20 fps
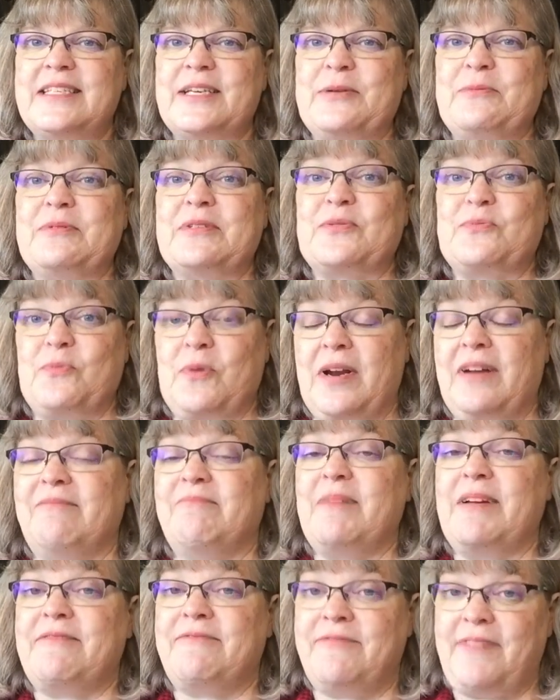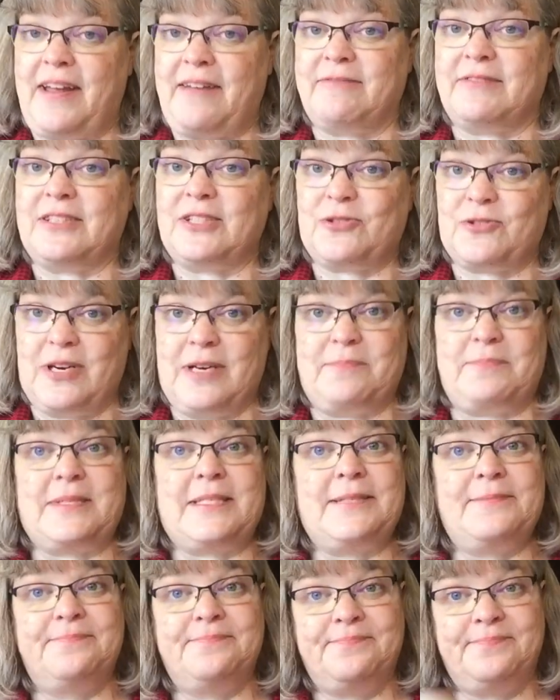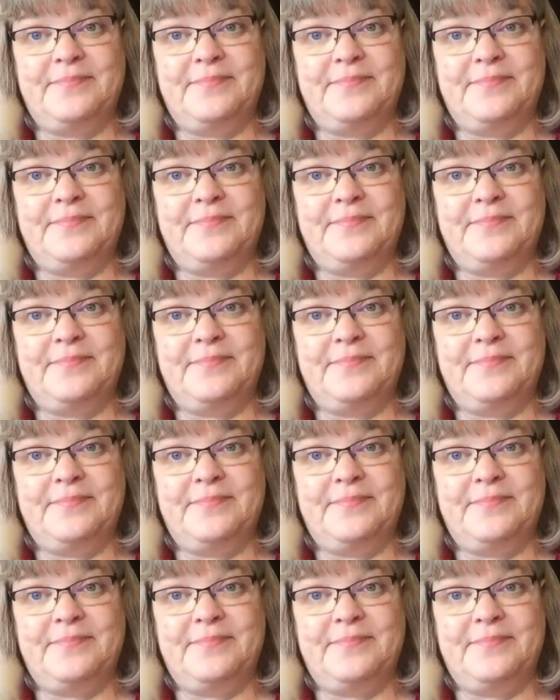It was one of my favorite trips.